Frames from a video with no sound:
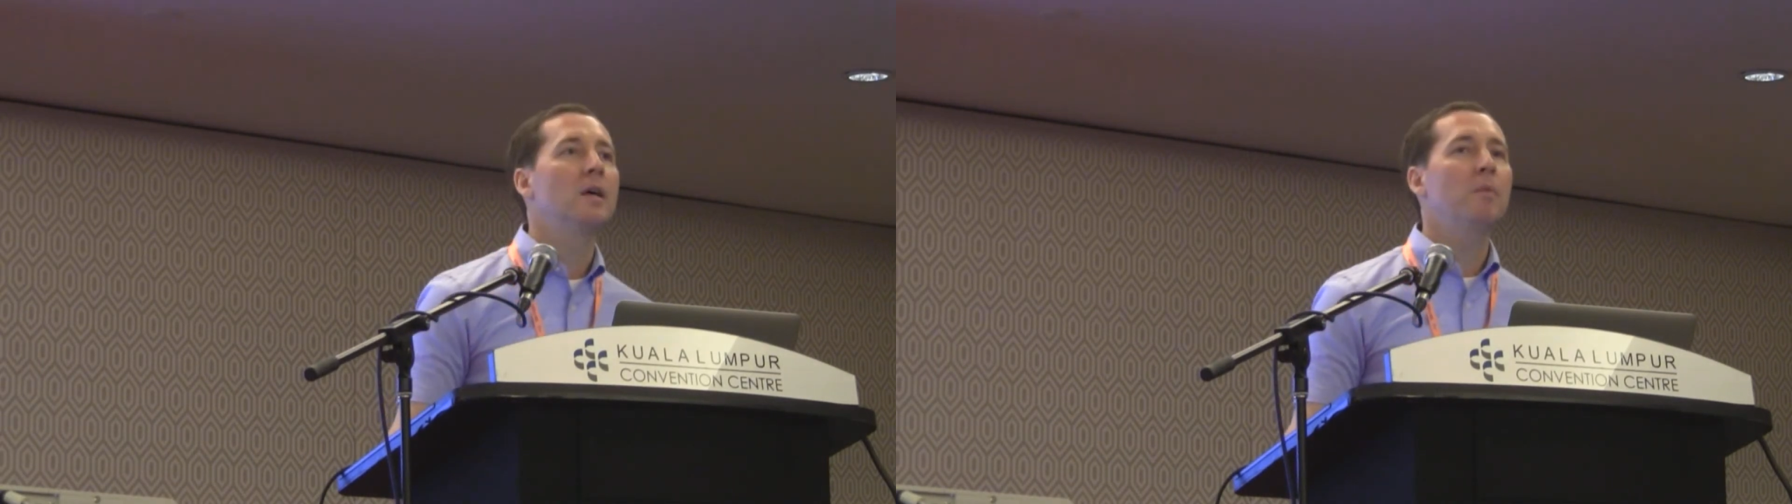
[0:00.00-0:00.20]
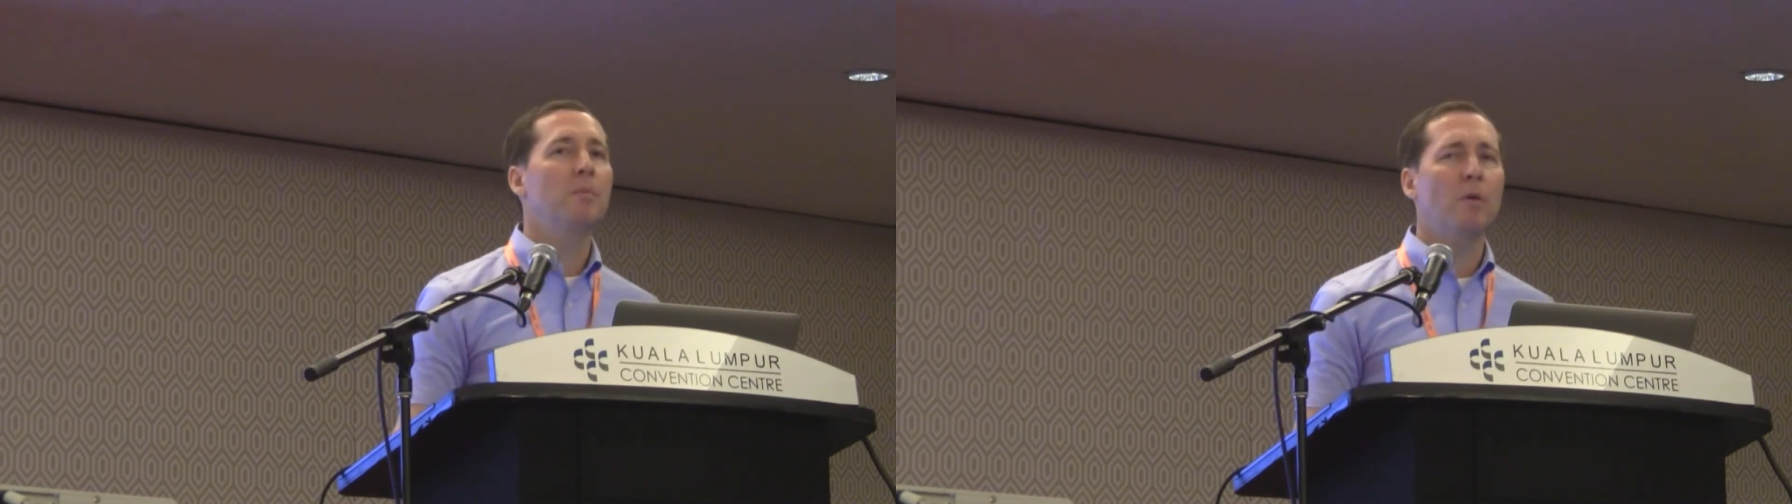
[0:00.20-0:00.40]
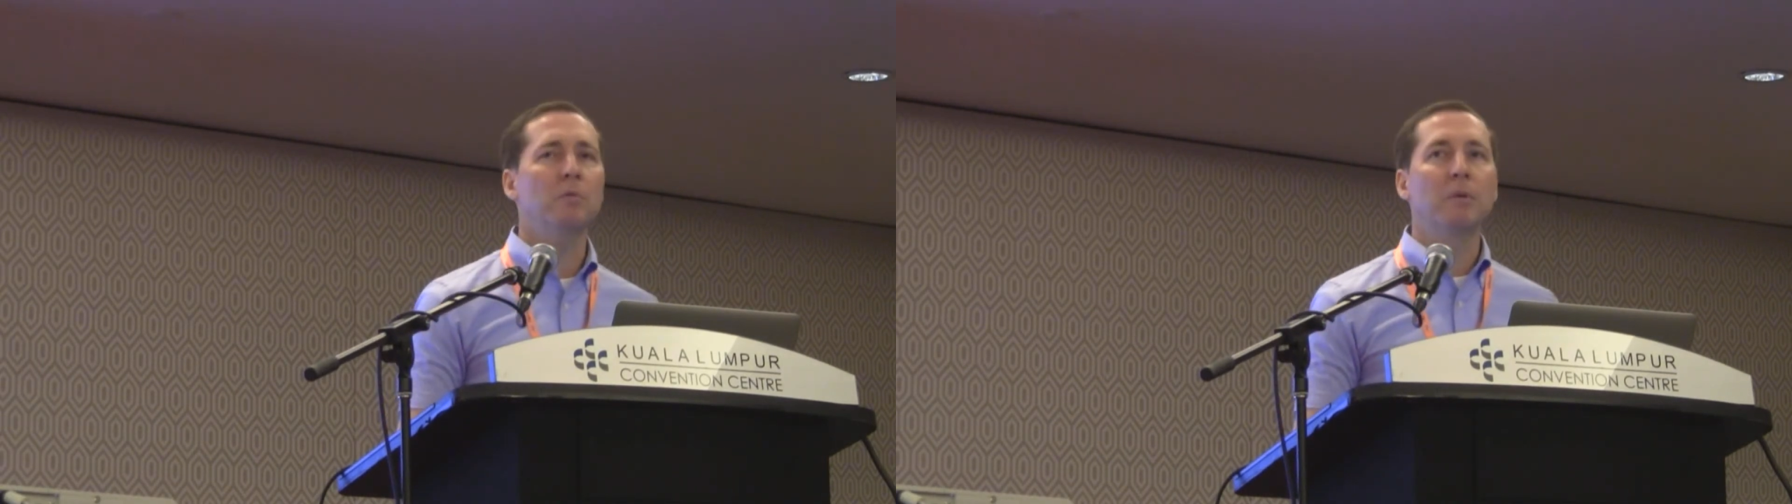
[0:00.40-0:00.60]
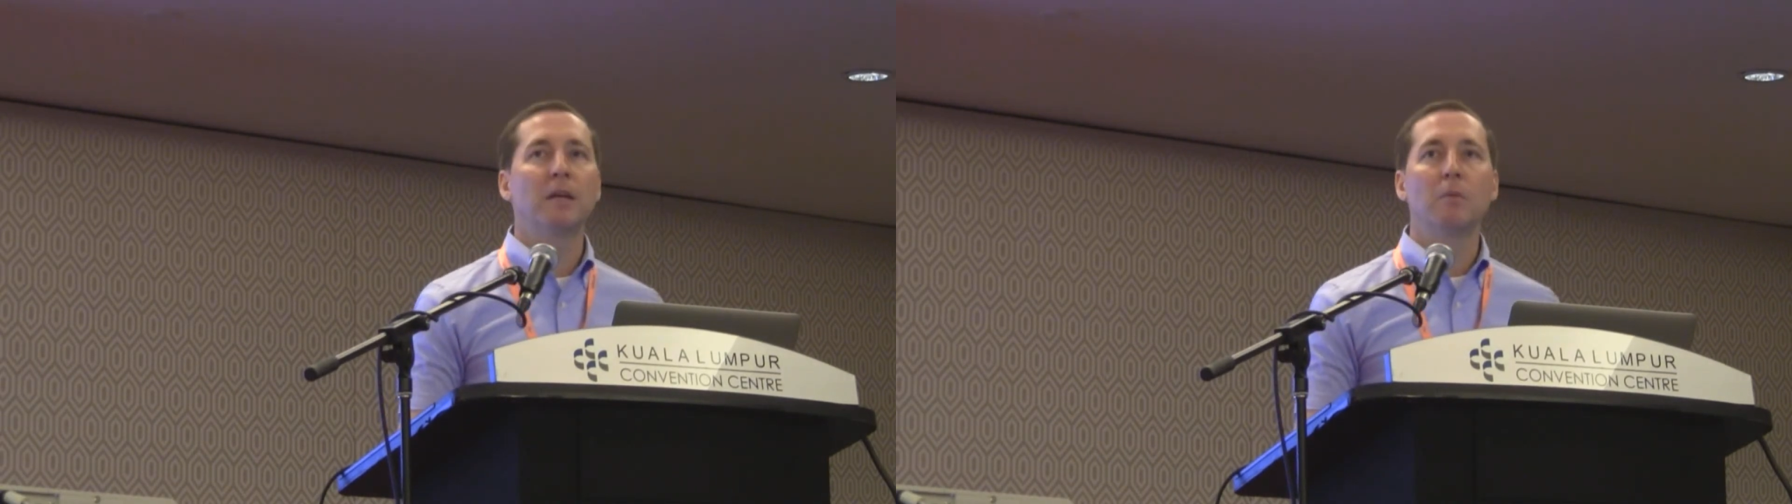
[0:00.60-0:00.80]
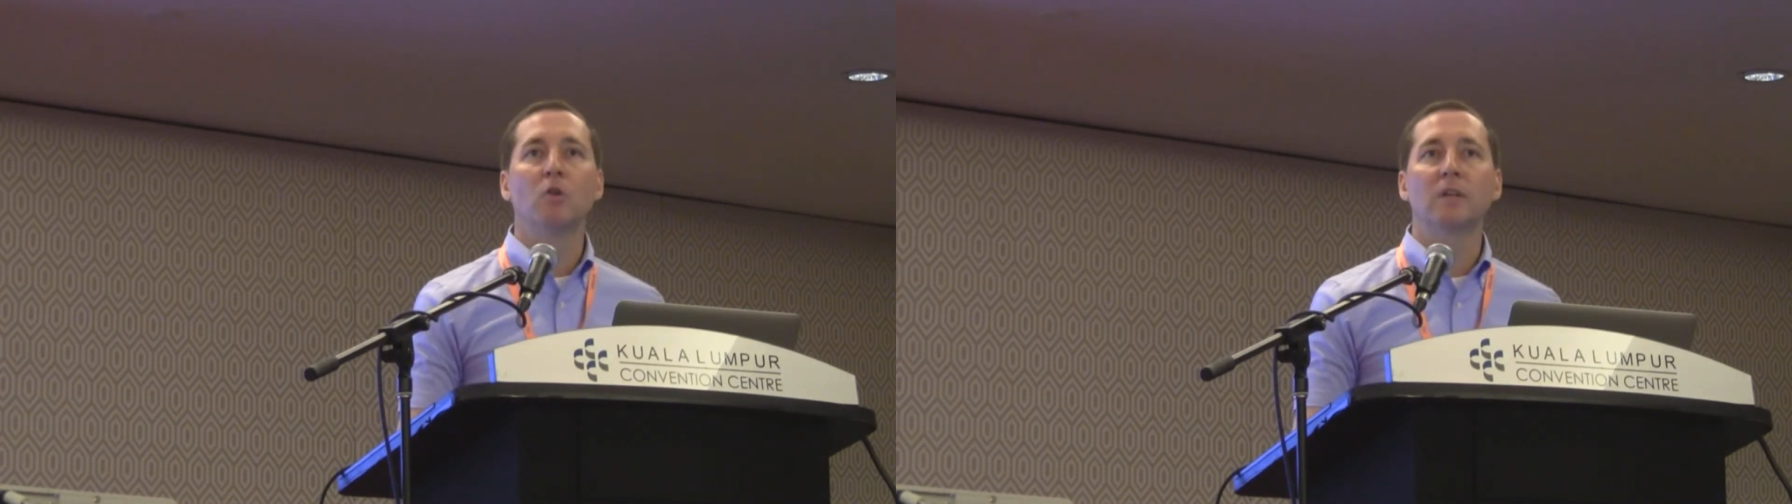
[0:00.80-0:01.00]
but
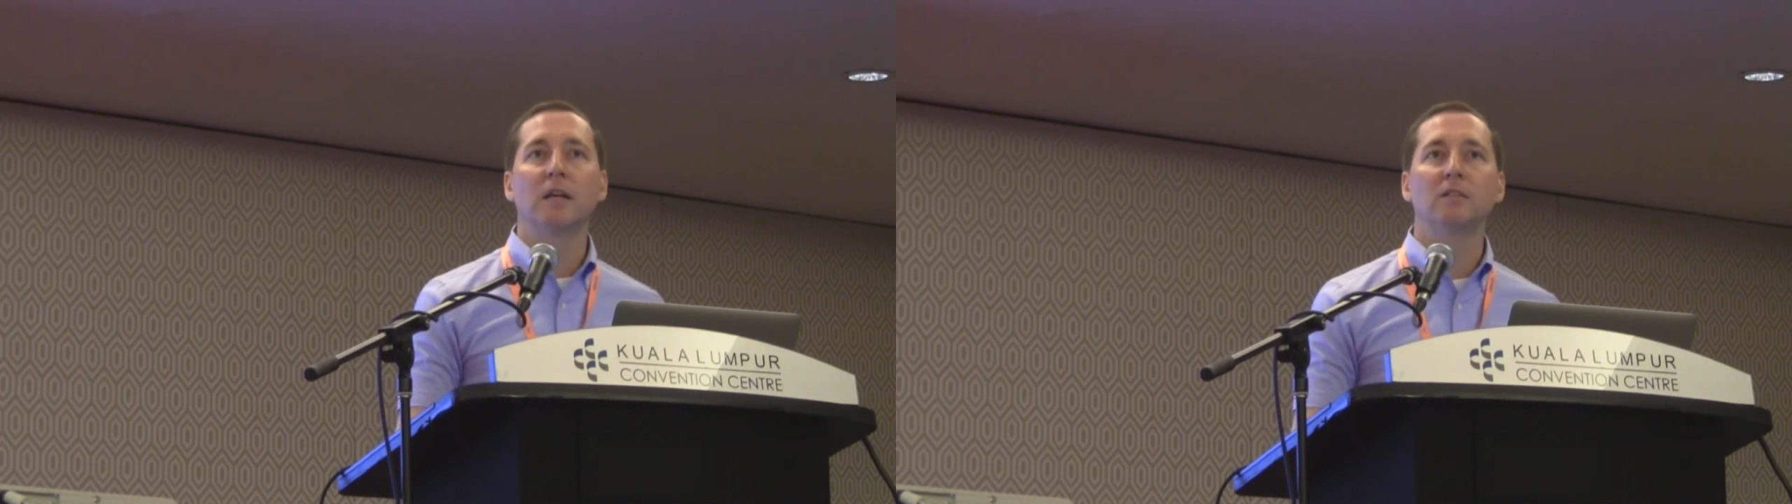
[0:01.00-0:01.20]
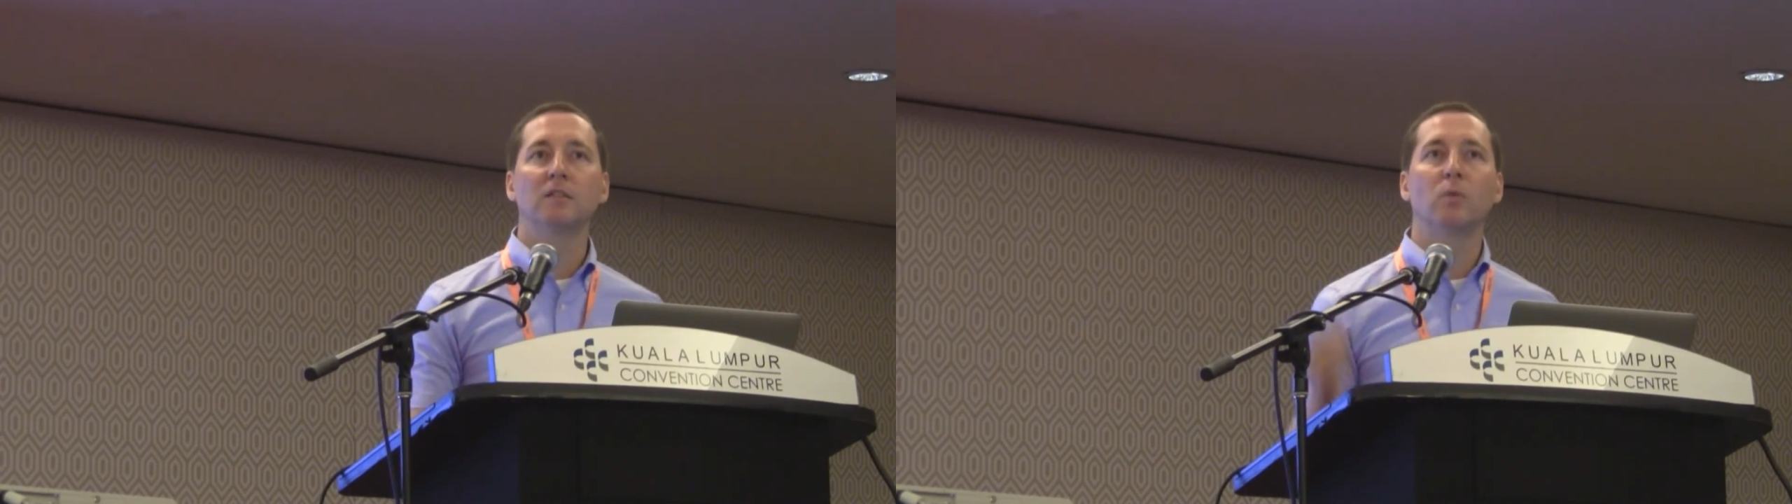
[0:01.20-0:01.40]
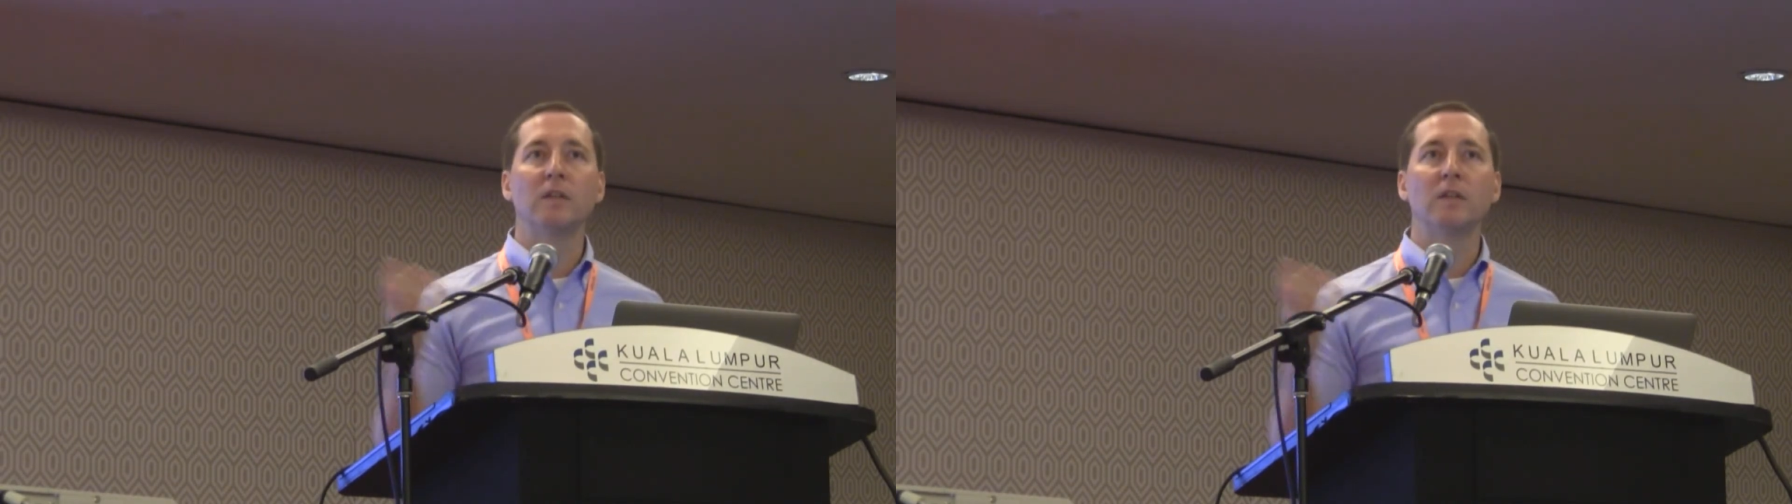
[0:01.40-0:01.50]
probably in most cases,